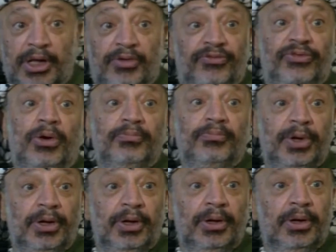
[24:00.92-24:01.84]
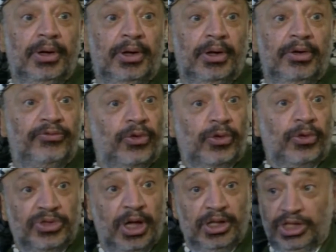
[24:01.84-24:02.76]
from
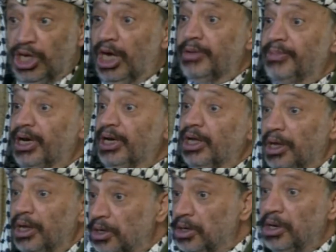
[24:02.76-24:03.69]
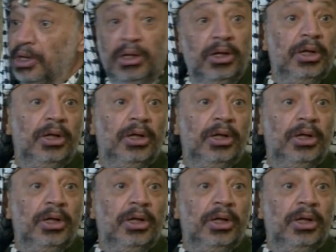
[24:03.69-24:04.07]
in Germany, in